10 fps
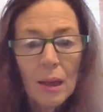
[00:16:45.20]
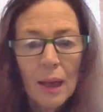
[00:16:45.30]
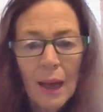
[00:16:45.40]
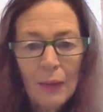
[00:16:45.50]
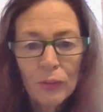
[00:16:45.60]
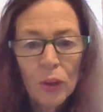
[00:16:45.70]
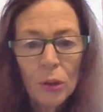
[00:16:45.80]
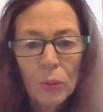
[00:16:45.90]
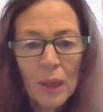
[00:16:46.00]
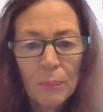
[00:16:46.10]
I have to
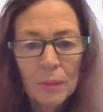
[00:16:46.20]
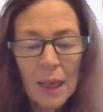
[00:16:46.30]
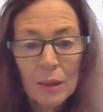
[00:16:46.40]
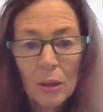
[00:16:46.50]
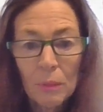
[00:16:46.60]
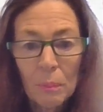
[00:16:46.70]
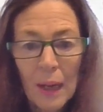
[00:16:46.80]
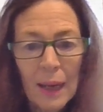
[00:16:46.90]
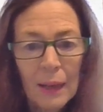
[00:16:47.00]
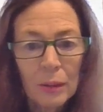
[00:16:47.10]
do an update on
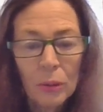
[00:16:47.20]
Barr,